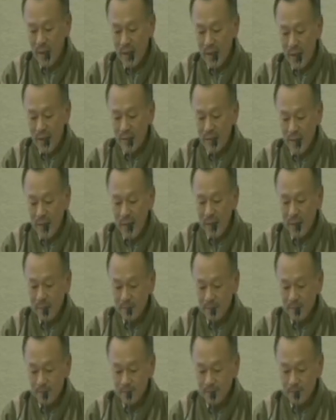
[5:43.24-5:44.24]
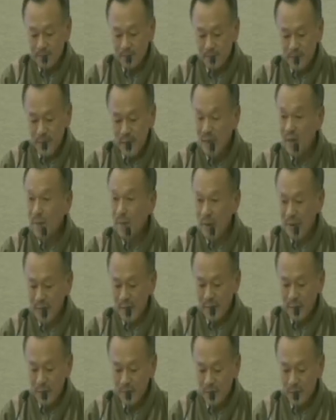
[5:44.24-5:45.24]
Let me
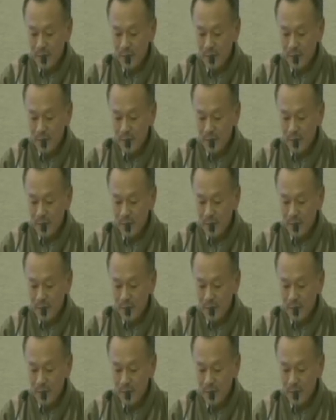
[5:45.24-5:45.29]
repeat,